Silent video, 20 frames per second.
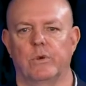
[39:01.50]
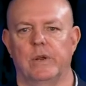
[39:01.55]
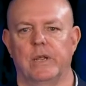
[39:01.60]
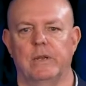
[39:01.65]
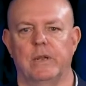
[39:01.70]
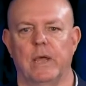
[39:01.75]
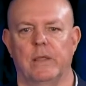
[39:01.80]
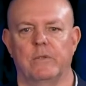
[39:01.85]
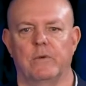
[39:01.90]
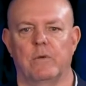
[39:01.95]

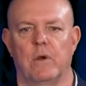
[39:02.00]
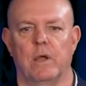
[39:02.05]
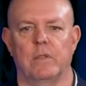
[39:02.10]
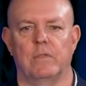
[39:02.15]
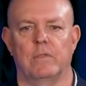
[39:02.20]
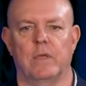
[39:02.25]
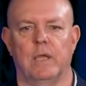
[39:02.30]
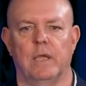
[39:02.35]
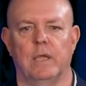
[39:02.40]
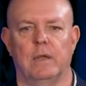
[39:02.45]
he'd done the
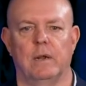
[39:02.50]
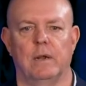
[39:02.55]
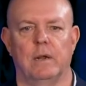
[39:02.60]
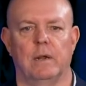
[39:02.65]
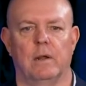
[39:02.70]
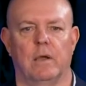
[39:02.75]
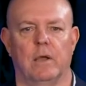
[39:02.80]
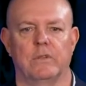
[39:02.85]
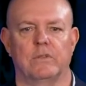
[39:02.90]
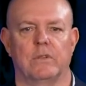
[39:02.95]
right thing
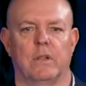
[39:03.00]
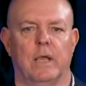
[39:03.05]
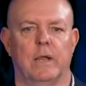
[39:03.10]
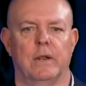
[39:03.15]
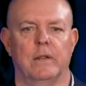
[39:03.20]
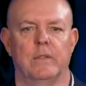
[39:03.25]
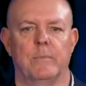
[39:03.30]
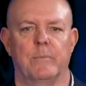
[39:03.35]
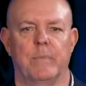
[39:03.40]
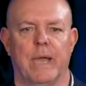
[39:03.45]
and
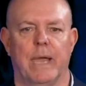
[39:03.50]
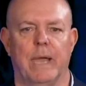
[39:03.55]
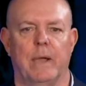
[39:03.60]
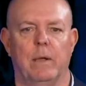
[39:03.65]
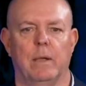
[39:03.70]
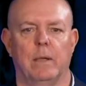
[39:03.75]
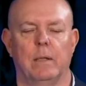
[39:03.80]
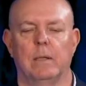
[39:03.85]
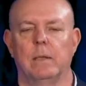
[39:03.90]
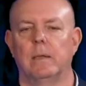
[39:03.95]
isolated the
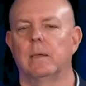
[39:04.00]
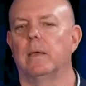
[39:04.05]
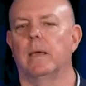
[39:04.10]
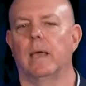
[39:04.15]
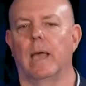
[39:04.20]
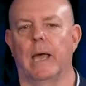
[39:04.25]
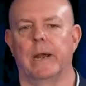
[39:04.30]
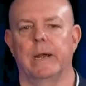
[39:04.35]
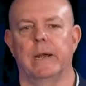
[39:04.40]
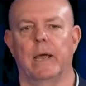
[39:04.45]
power.
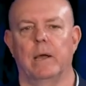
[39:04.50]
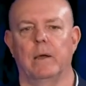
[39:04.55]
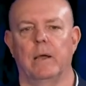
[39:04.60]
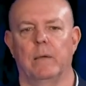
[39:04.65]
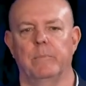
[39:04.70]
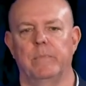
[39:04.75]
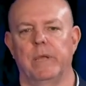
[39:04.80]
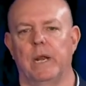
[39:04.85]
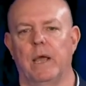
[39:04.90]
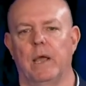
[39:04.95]

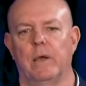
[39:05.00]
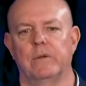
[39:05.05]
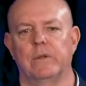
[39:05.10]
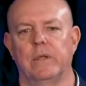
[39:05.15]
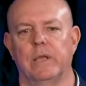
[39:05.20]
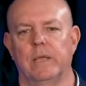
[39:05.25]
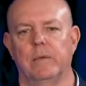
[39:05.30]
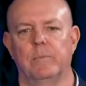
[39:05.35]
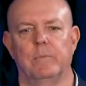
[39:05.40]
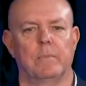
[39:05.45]
Unbeknown to
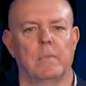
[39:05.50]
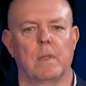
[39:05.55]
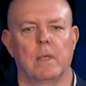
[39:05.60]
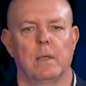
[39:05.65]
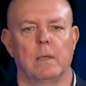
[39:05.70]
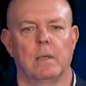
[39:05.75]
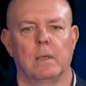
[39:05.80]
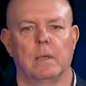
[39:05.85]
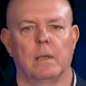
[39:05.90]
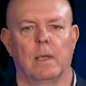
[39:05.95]
him,
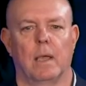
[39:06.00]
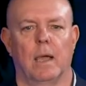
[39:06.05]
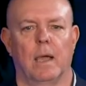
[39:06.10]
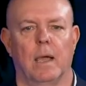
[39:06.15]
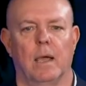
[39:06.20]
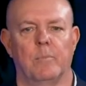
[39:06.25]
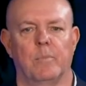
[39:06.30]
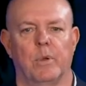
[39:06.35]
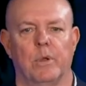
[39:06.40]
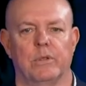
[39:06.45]

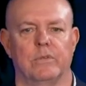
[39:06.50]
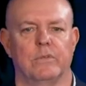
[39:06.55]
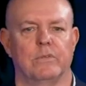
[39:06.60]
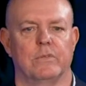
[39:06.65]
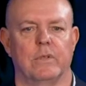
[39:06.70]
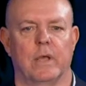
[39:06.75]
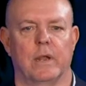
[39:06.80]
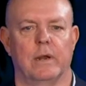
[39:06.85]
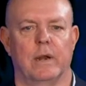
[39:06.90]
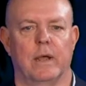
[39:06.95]

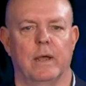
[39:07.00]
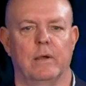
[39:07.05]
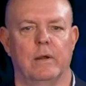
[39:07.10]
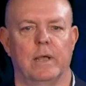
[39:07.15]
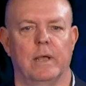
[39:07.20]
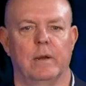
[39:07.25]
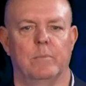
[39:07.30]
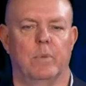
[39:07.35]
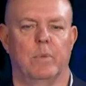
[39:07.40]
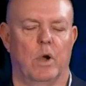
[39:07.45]
persons unknown
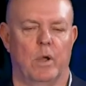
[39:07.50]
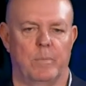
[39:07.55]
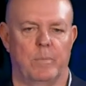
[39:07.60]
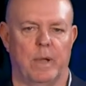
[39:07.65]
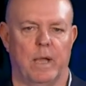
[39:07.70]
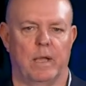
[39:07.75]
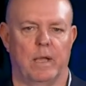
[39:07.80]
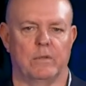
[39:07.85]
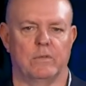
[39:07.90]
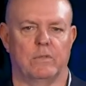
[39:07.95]
had
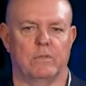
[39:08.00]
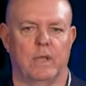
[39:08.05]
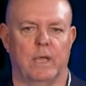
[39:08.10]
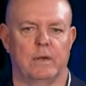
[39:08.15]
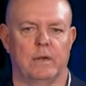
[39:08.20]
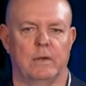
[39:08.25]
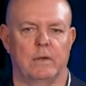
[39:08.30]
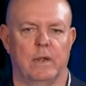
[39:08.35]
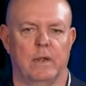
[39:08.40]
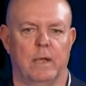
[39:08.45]
bypassed
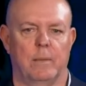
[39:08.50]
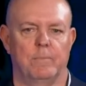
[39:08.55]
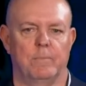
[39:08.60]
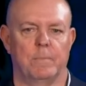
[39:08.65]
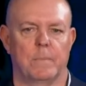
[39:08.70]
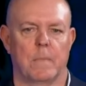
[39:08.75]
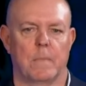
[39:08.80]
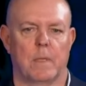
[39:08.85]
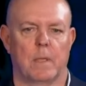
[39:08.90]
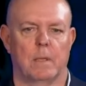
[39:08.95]
that
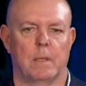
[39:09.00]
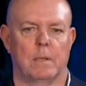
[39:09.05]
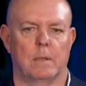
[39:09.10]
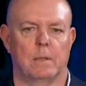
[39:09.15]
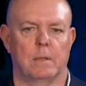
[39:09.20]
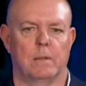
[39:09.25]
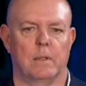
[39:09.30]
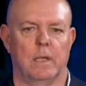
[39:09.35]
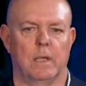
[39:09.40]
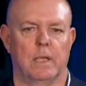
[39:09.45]

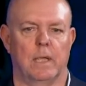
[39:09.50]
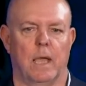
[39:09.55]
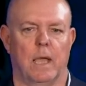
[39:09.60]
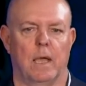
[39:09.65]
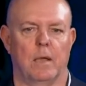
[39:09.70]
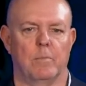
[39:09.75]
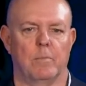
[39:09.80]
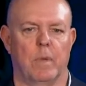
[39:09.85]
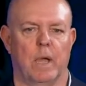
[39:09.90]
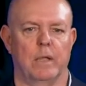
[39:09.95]

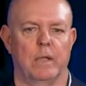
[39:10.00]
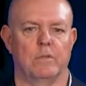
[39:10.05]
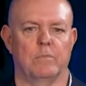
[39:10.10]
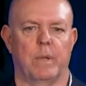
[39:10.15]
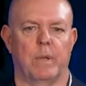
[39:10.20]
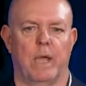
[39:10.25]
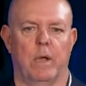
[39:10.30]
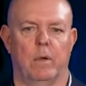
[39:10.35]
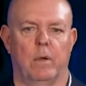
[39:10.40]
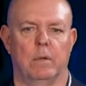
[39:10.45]
the mains
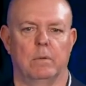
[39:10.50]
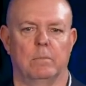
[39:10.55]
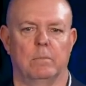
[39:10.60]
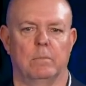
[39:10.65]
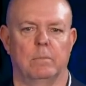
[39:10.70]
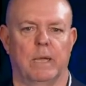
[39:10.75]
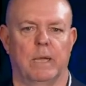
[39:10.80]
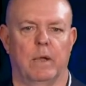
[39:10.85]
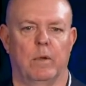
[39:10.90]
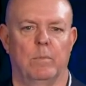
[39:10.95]
power
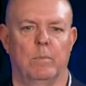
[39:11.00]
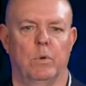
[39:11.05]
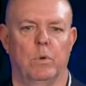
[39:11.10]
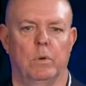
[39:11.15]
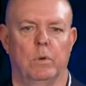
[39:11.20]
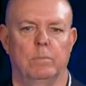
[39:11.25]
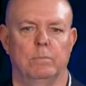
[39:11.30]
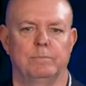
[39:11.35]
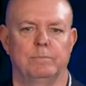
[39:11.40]
board.